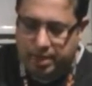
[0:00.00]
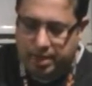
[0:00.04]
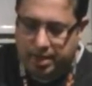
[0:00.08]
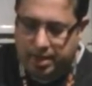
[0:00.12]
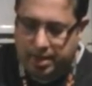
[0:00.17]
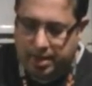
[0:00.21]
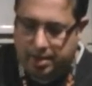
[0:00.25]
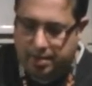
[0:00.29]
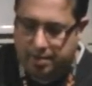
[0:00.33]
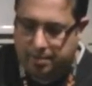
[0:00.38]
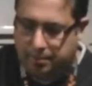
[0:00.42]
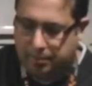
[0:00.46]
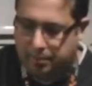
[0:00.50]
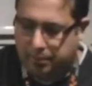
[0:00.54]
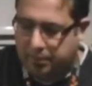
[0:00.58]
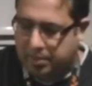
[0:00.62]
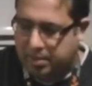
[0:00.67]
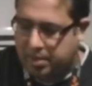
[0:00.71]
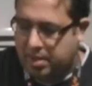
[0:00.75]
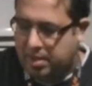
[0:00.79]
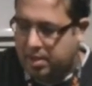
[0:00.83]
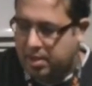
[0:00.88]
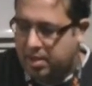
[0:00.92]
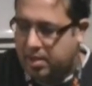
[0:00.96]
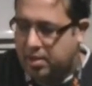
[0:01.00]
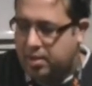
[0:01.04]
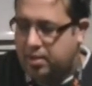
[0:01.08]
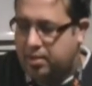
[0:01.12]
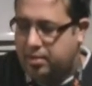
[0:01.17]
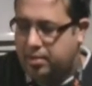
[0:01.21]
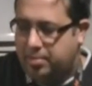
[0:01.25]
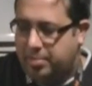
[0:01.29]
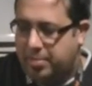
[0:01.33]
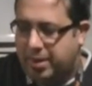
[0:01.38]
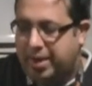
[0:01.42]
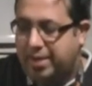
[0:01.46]
Um,
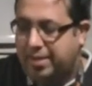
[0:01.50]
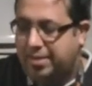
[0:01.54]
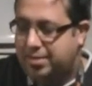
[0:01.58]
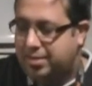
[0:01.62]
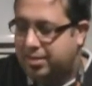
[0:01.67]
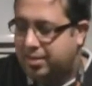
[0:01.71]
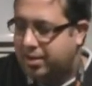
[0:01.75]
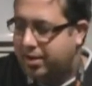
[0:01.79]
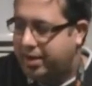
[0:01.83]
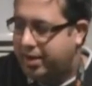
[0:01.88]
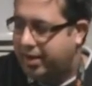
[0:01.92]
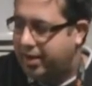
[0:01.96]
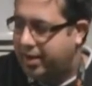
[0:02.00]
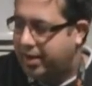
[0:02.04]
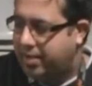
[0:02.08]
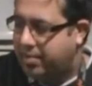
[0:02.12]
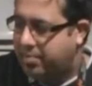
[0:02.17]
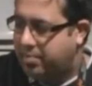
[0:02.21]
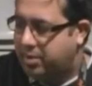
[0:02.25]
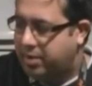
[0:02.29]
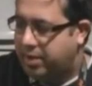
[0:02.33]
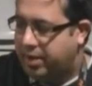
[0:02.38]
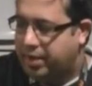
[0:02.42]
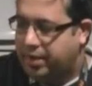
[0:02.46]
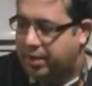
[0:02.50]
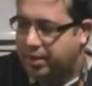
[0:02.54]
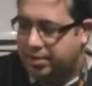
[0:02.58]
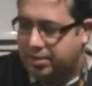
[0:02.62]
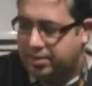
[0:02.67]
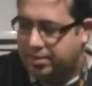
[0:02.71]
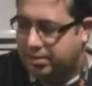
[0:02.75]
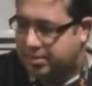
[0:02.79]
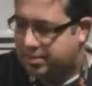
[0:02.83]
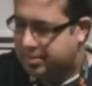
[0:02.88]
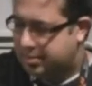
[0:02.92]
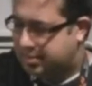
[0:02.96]
the paints that I ended up buying,
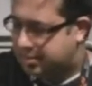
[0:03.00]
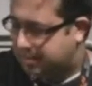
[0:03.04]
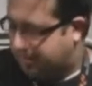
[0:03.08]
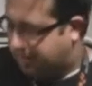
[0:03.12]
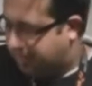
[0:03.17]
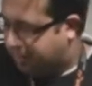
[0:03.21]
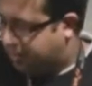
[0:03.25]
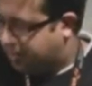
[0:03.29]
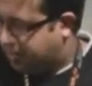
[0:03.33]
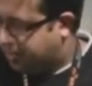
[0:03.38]
this is, I